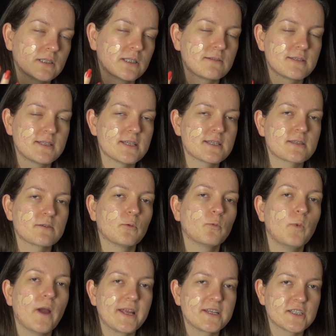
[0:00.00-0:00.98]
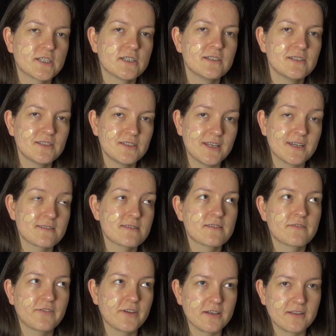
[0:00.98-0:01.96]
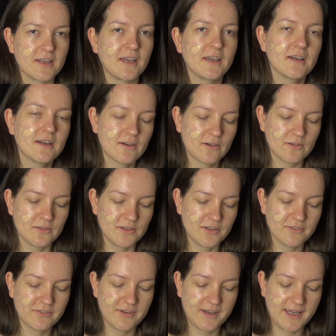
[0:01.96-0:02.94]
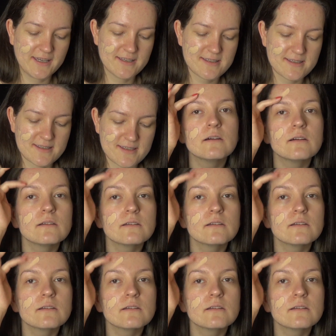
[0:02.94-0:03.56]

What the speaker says: There's this wetness feeling on your face.